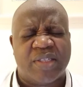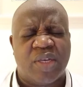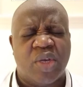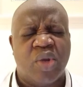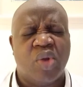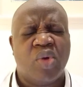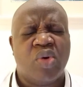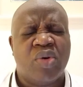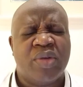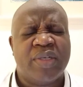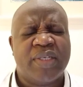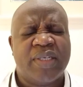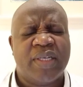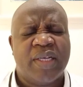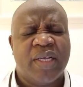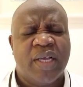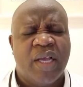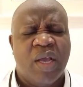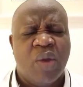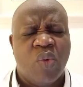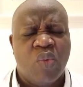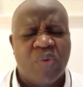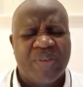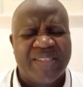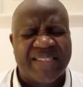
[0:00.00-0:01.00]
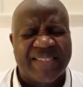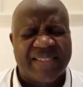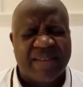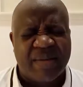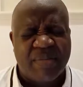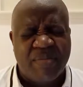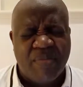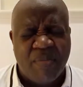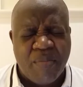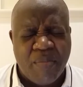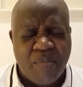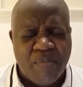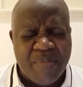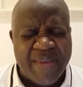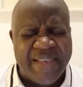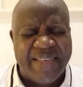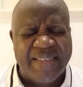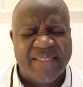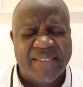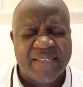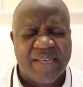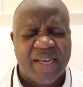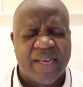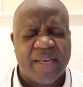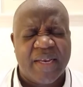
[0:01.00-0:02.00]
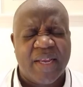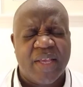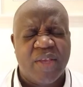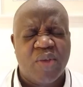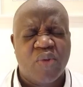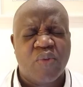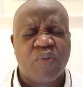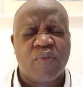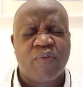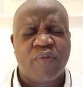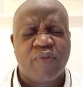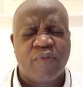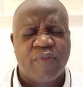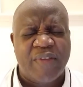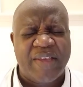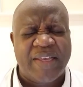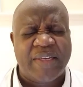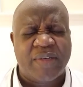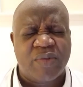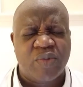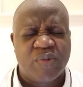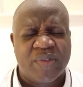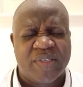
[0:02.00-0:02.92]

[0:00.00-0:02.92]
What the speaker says: Lord, we submit under your feet.